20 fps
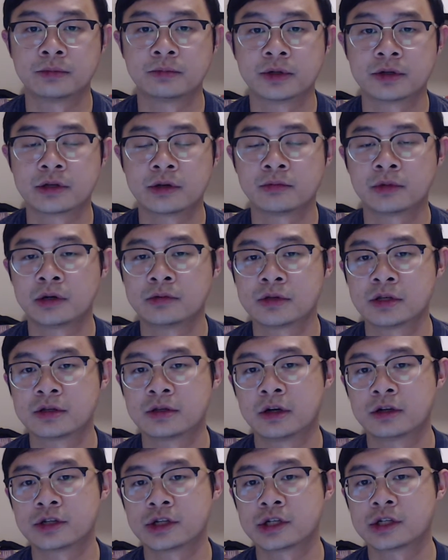but sometimes it's
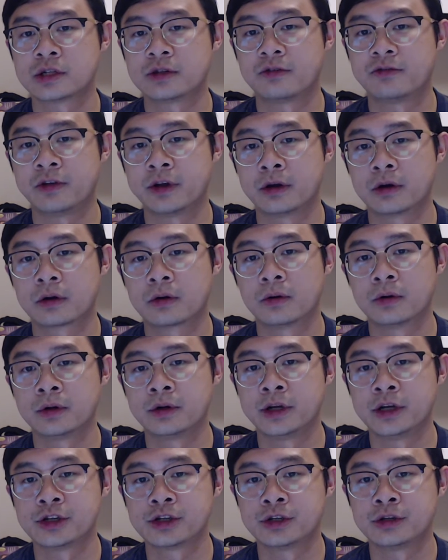not just the finger
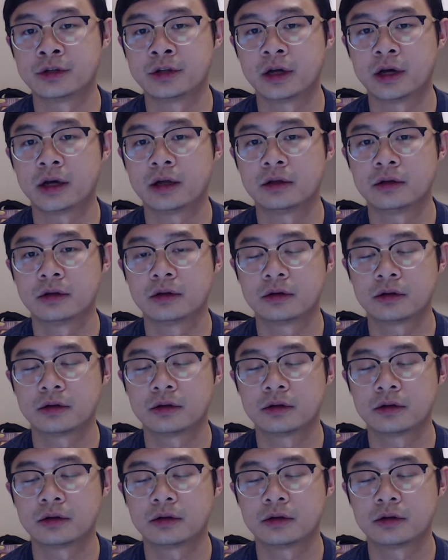coordination that